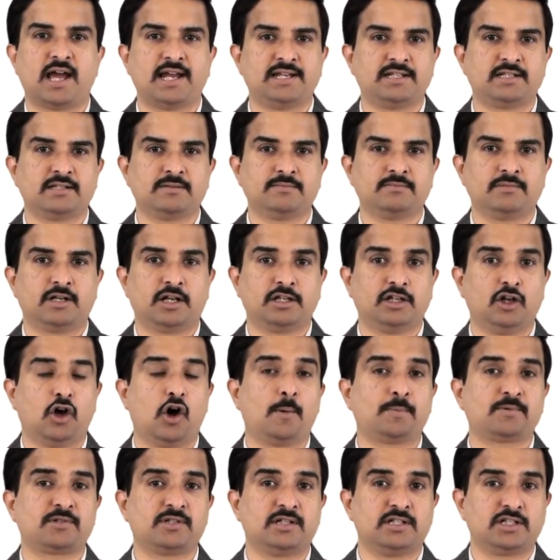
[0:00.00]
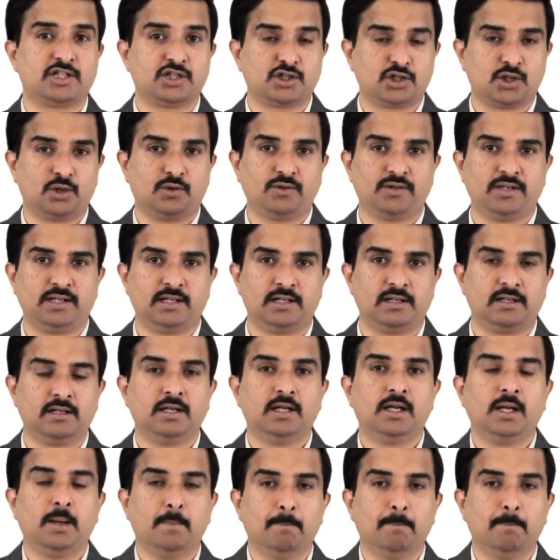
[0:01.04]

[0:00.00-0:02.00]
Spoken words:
item or the optional tutorial